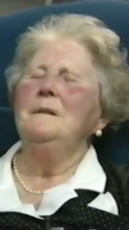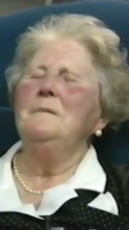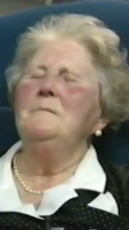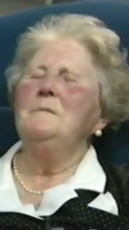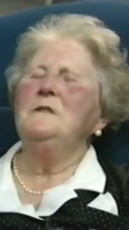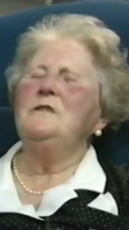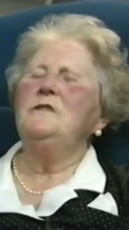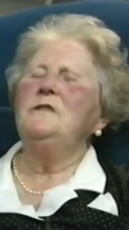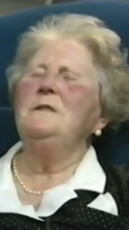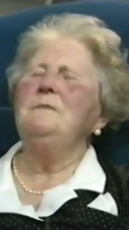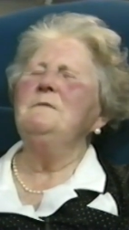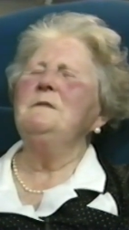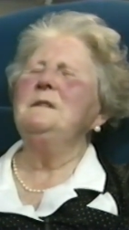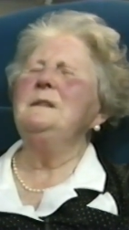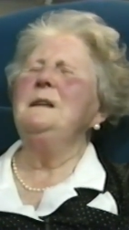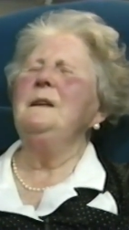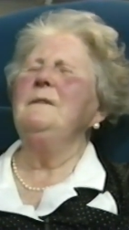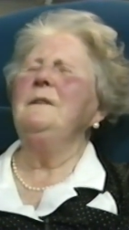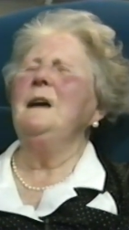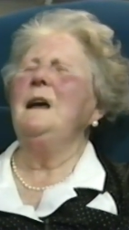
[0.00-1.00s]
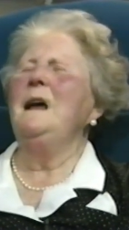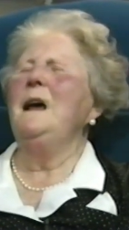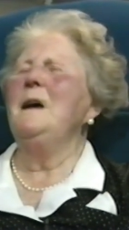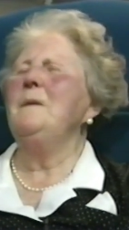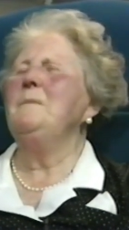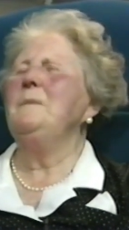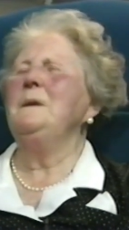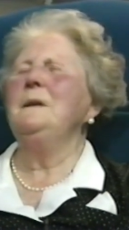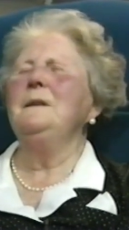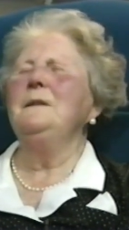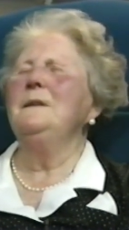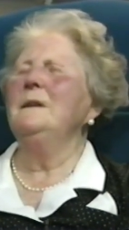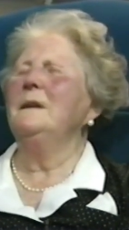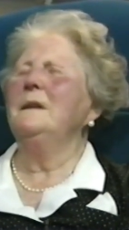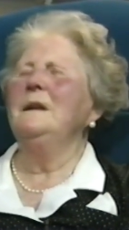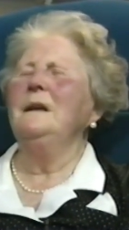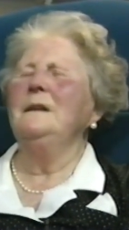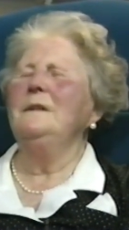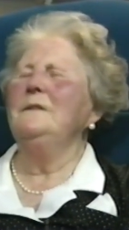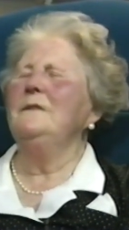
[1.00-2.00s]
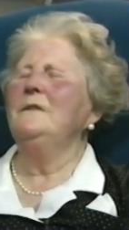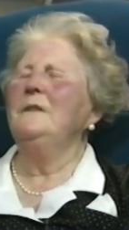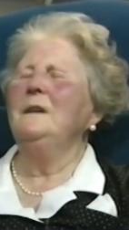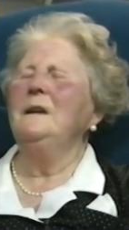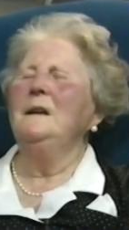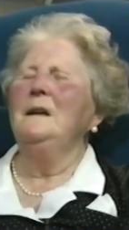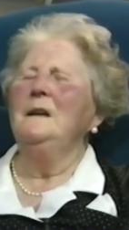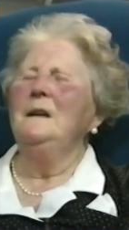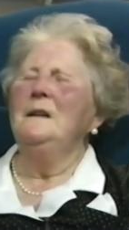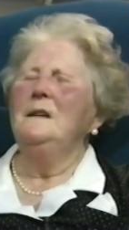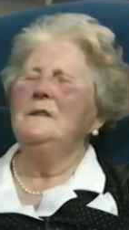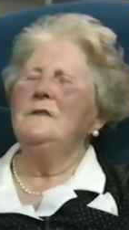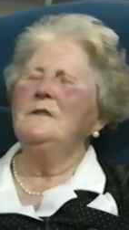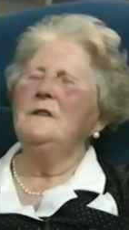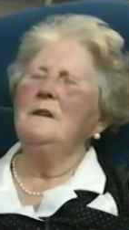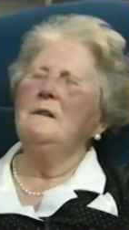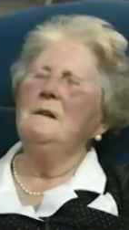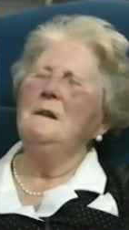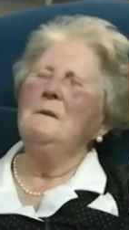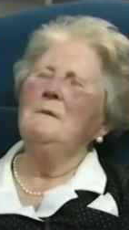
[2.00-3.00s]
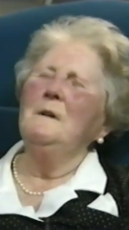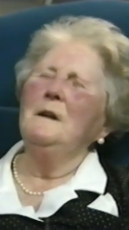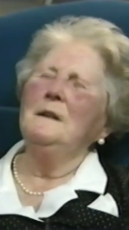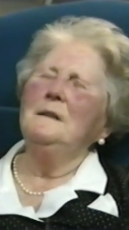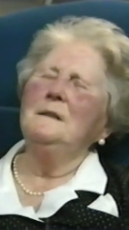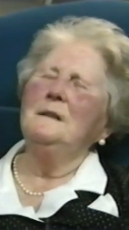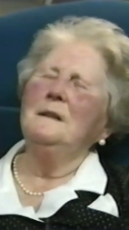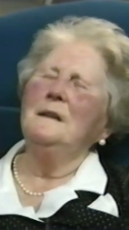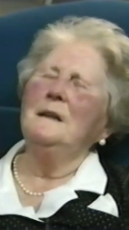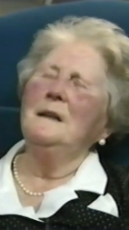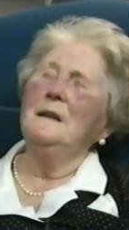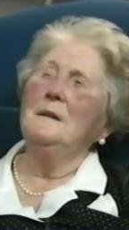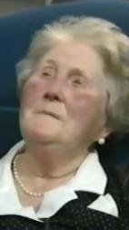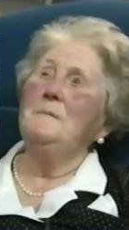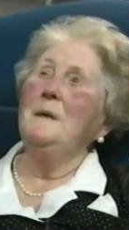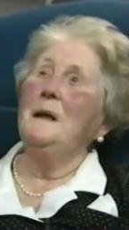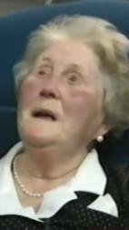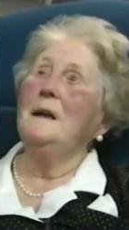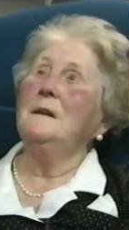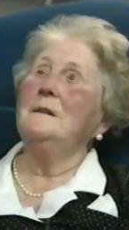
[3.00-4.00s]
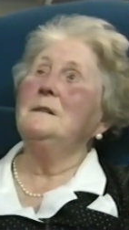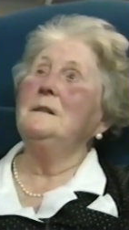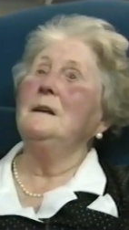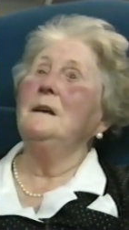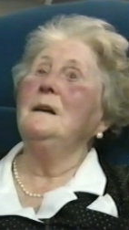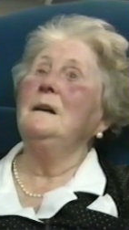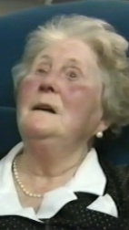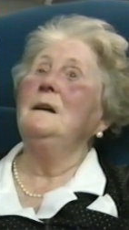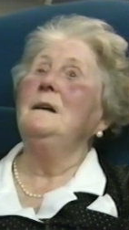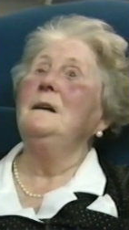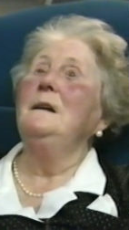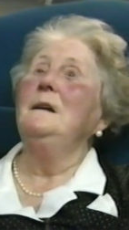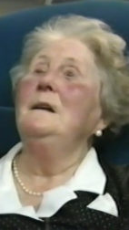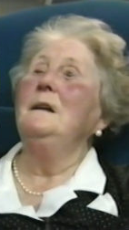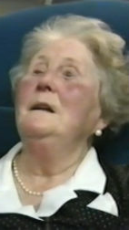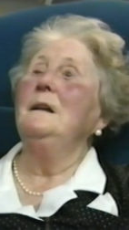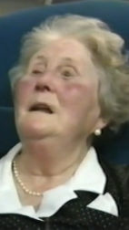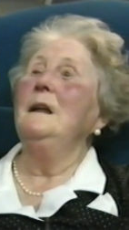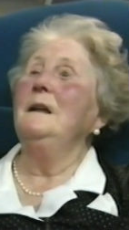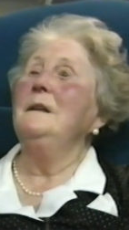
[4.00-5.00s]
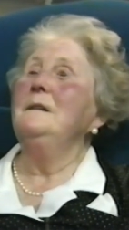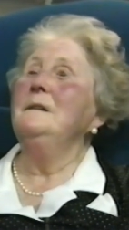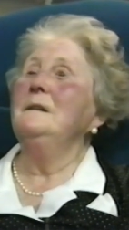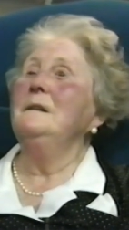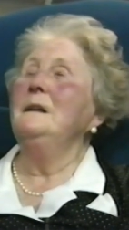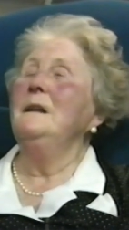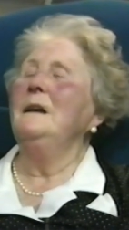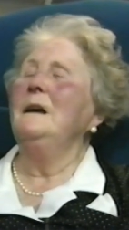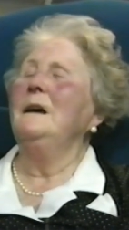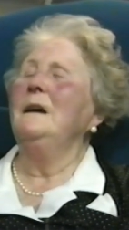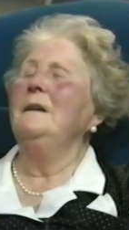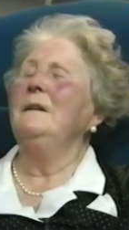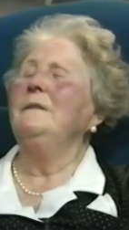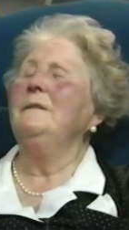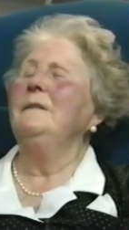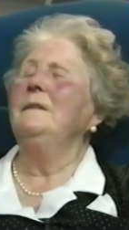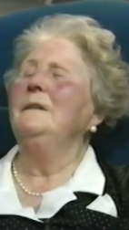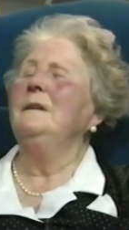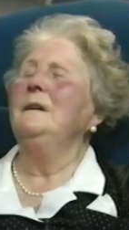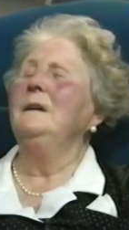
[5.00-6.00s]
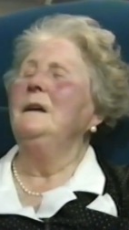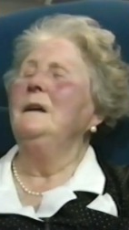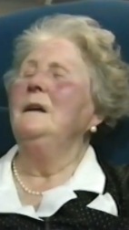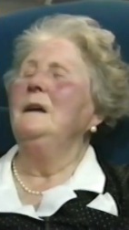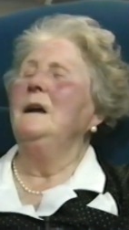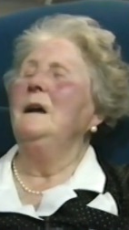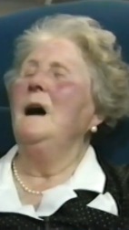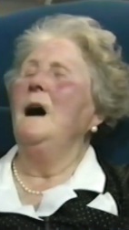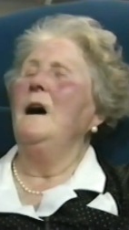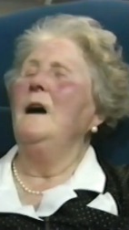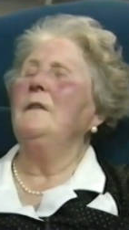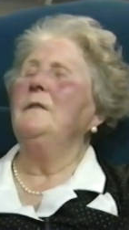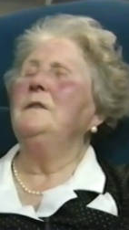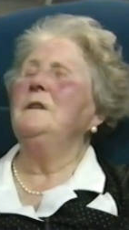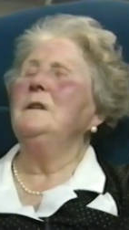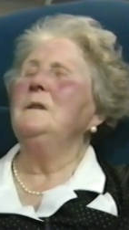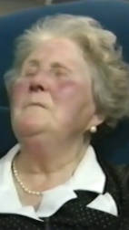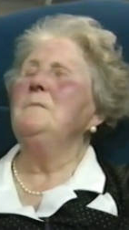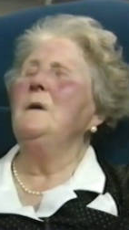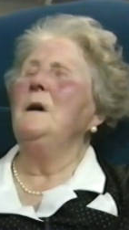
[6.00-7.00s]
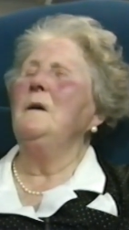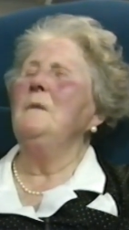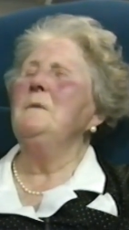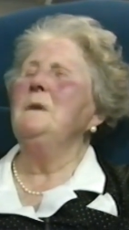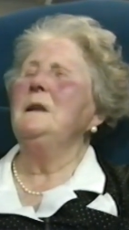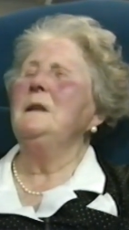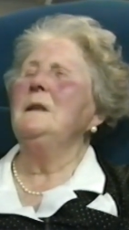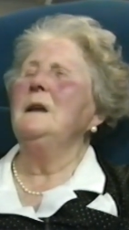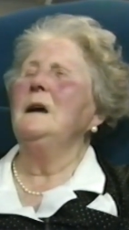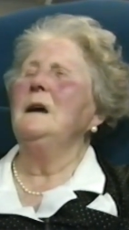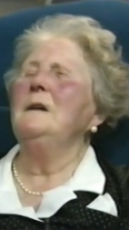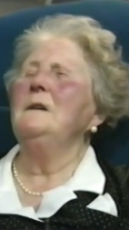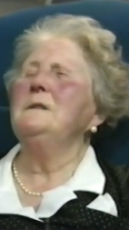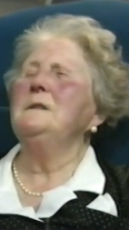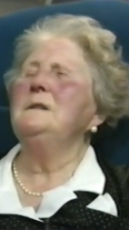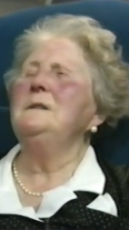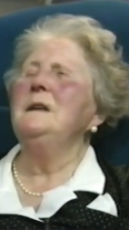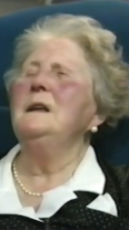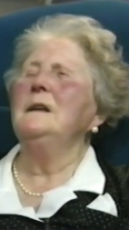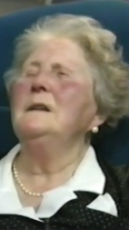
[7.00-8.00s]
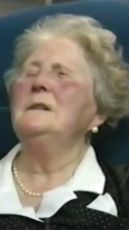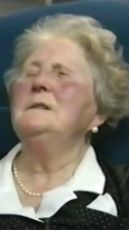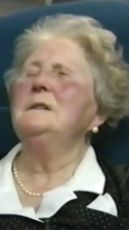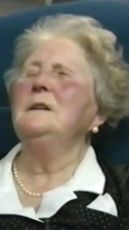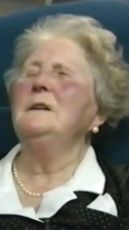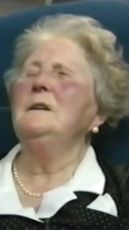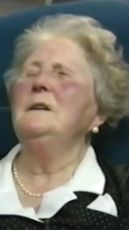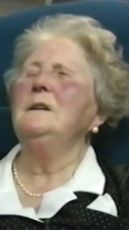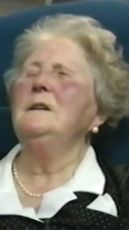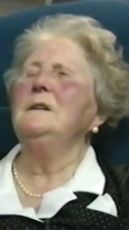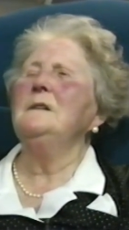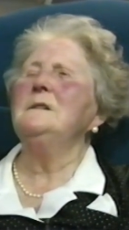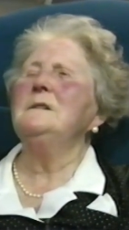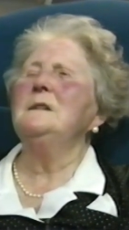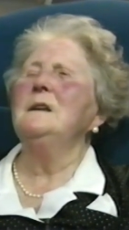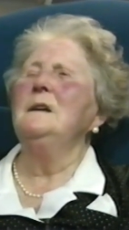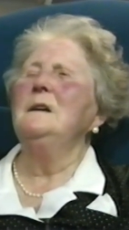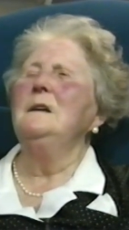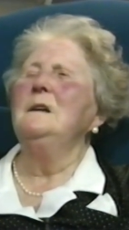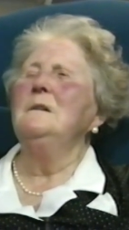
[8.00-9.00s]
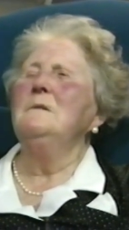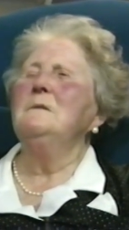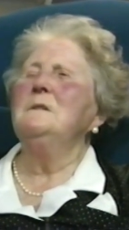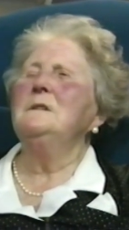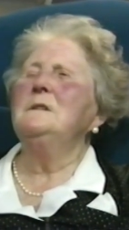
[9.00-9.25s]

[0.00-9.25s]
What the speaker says: But she was never happy in the country. She only wanted to get back to her London life. After the bombing, the house next to hers was